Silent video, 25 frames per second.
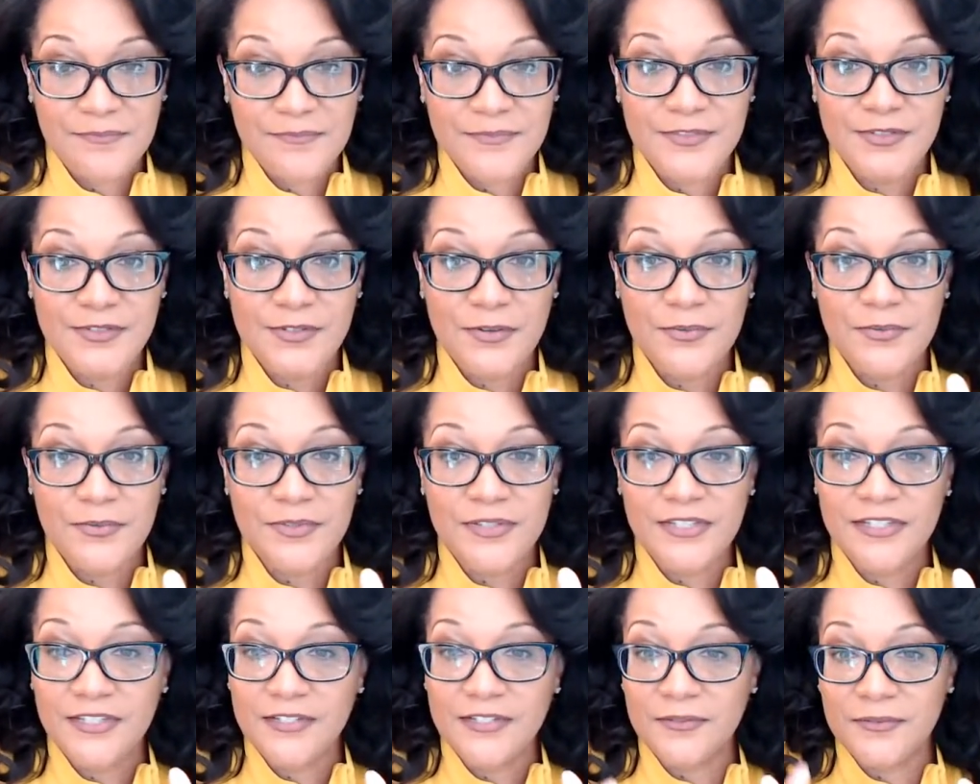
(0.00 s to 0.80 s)
So,
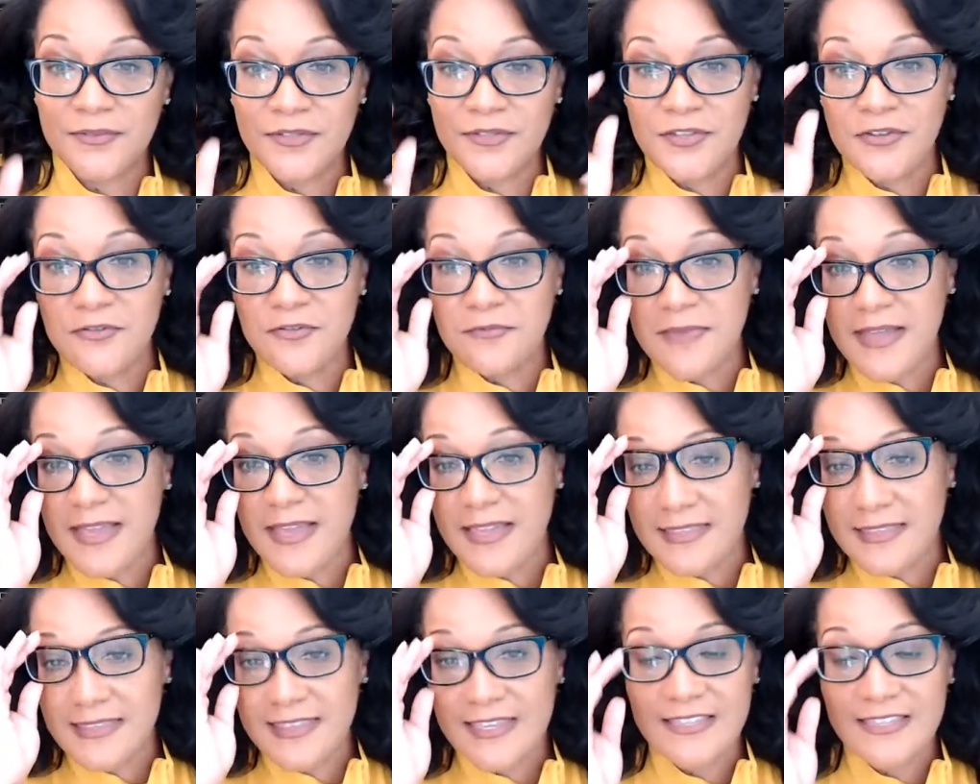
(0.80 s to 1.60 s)
you know, you
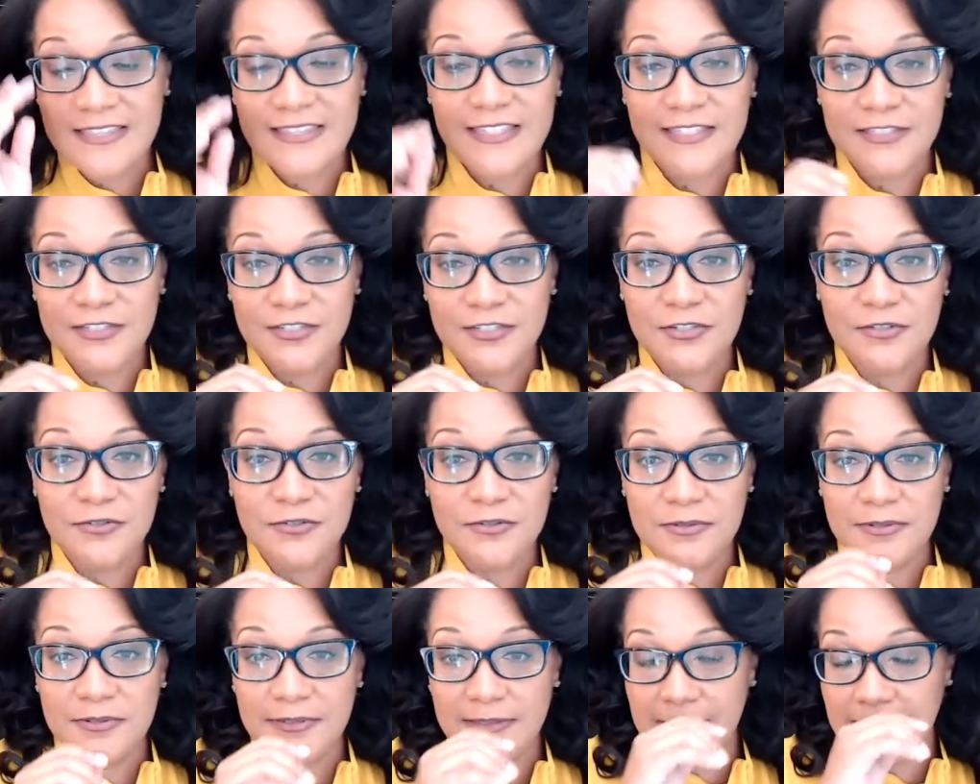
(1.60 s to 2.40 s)
may think that
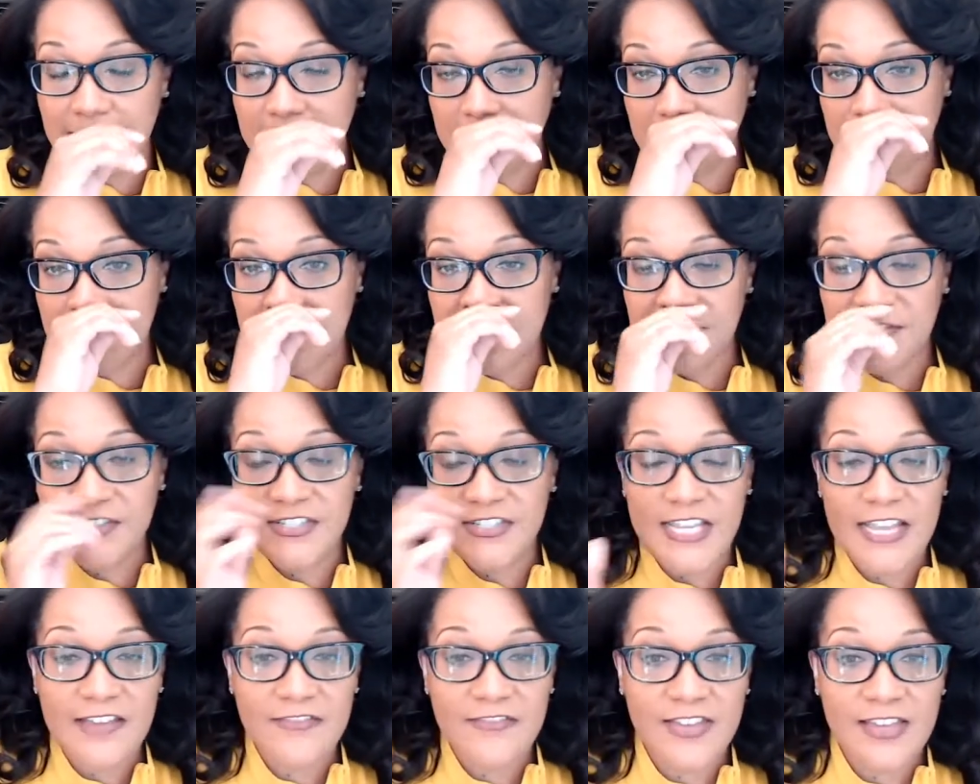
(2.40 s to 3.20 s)
you're
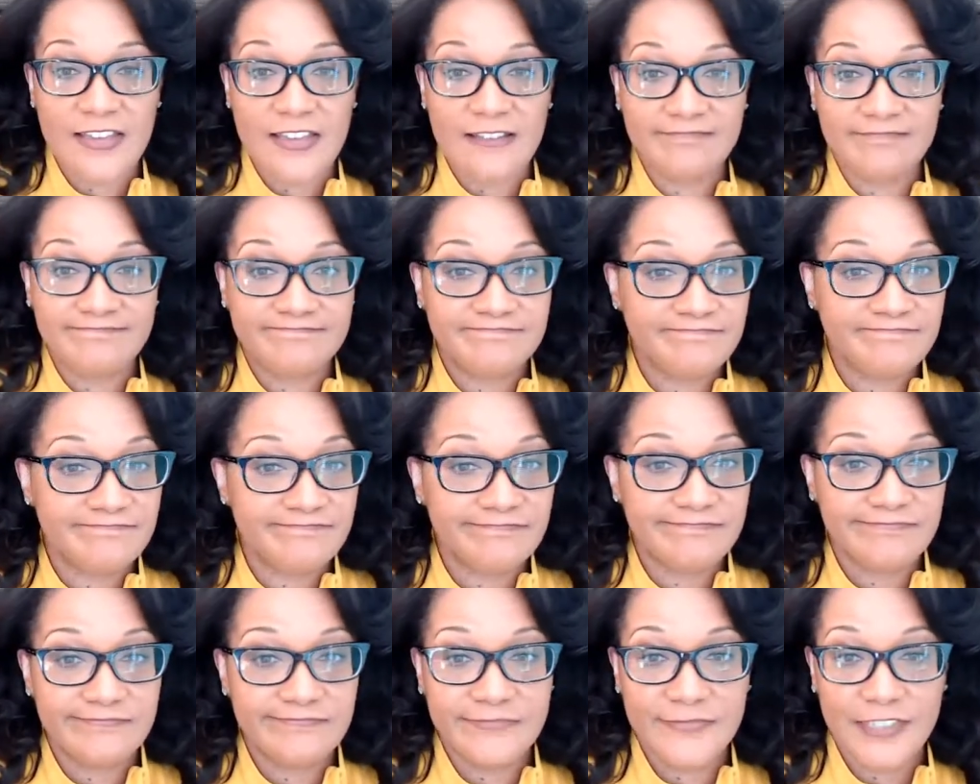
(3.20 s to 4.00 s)
saving
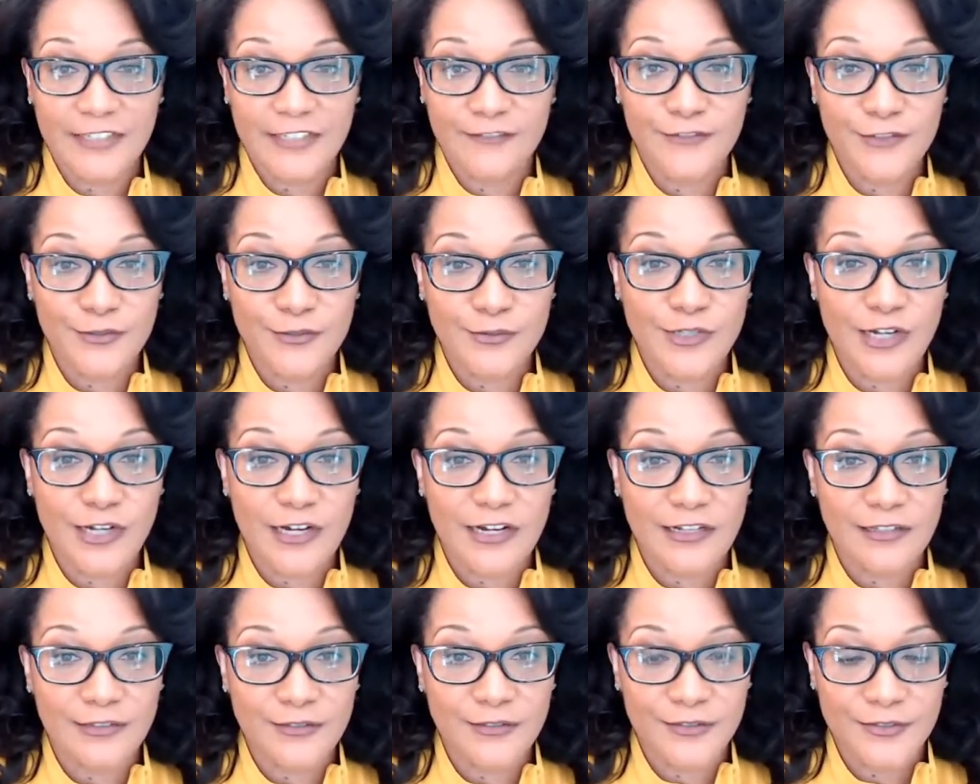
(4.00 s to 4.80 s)
a few
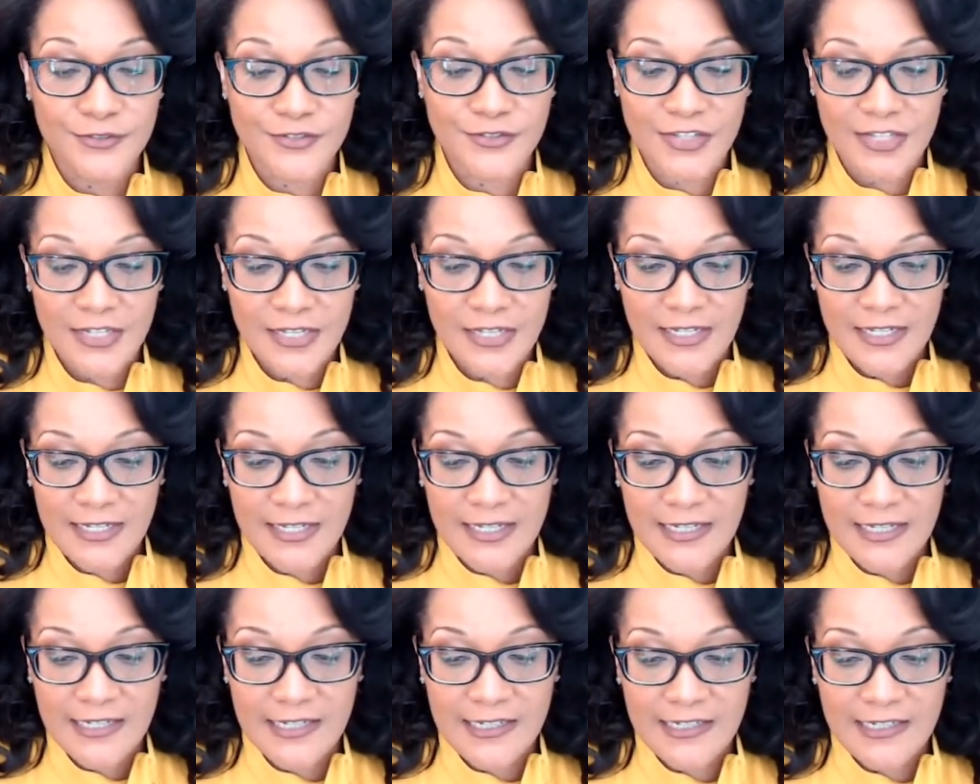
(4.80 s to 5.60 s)
dollars,
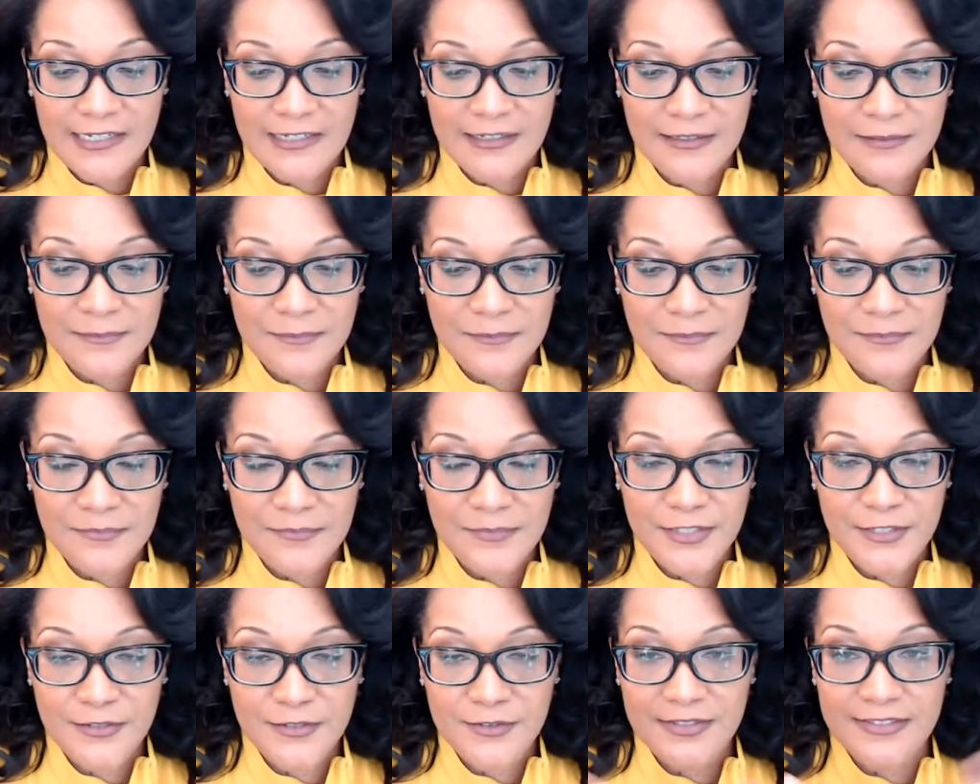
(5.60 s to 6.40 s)
you
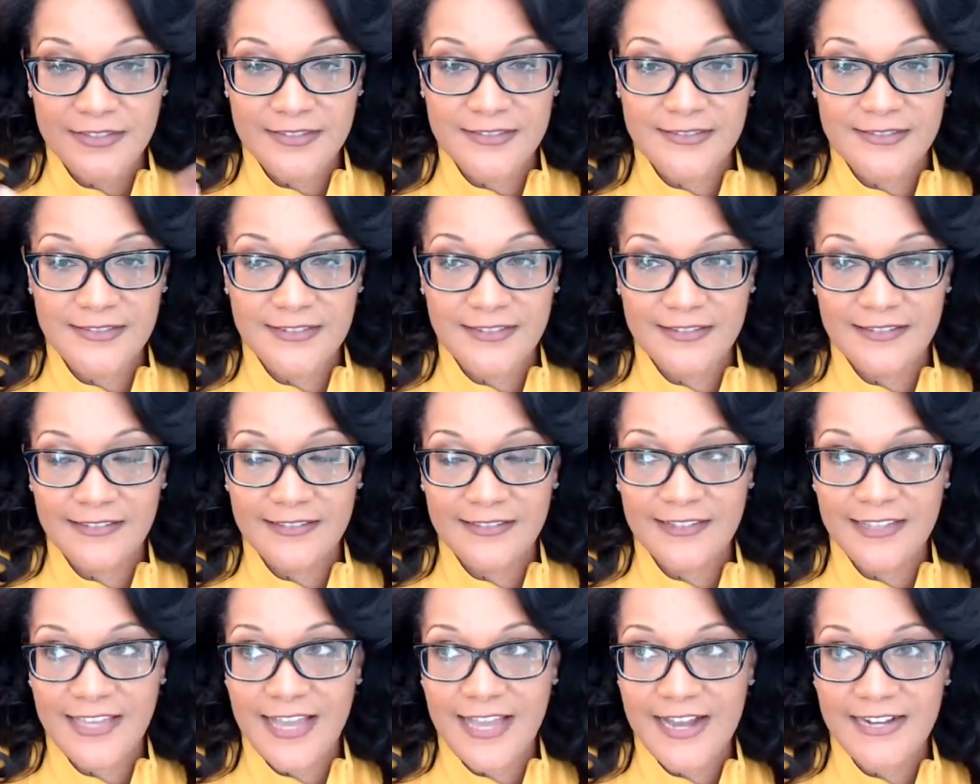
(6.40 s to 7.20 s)
know, and
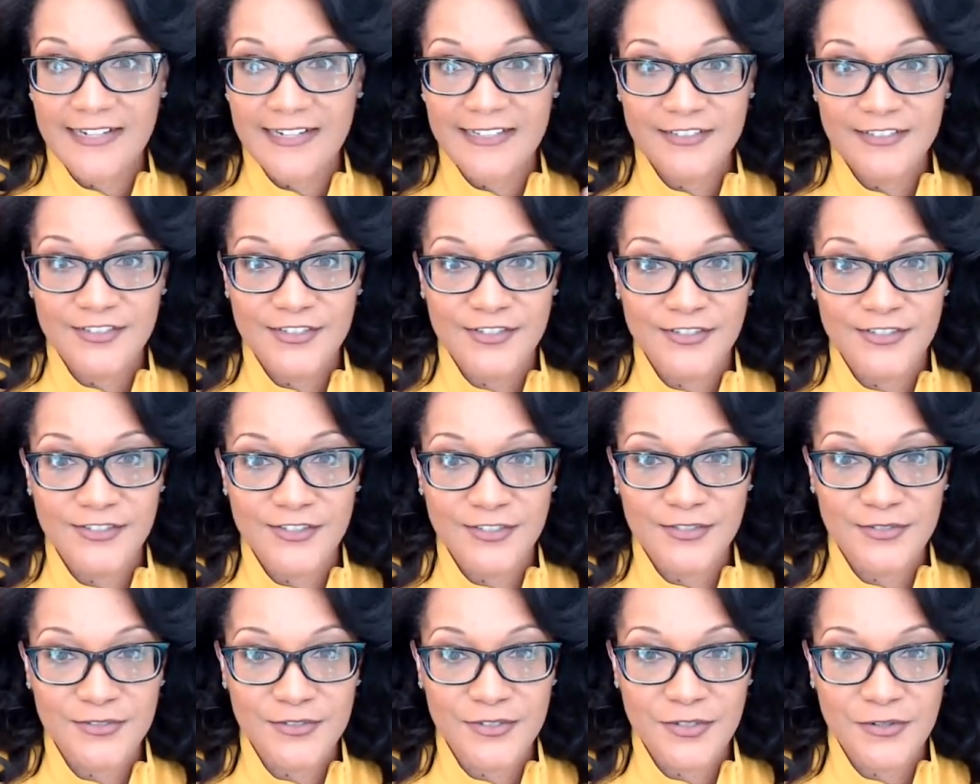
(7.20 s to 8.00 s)
the adage is, you
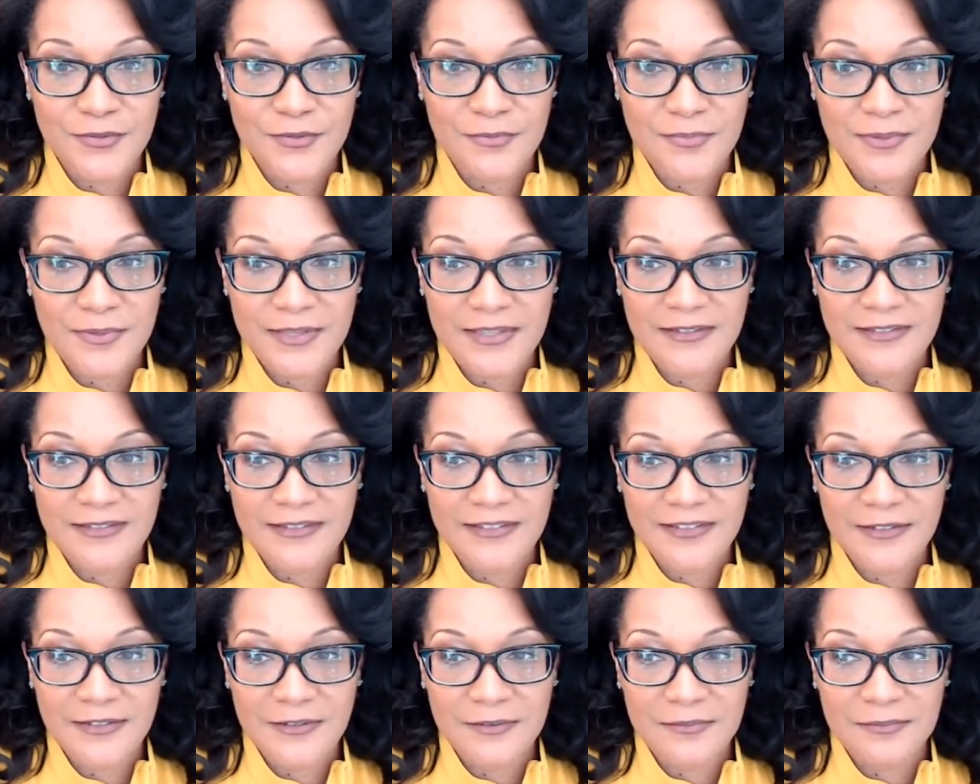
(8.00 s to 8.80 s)
know, don't be,
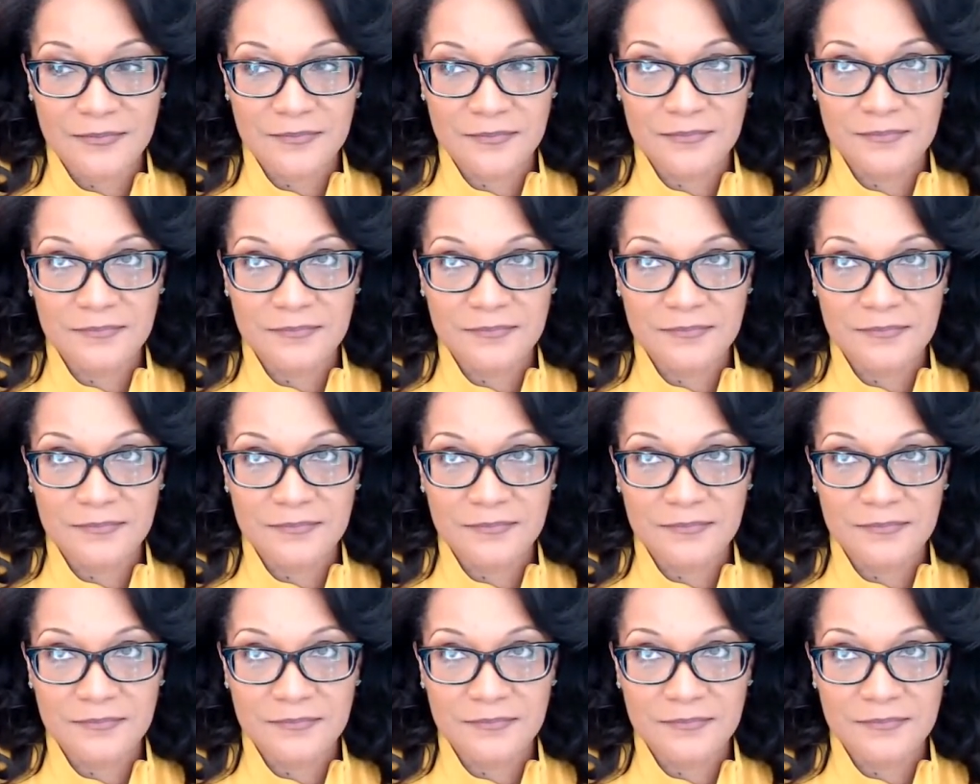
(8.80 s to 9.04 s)
you know,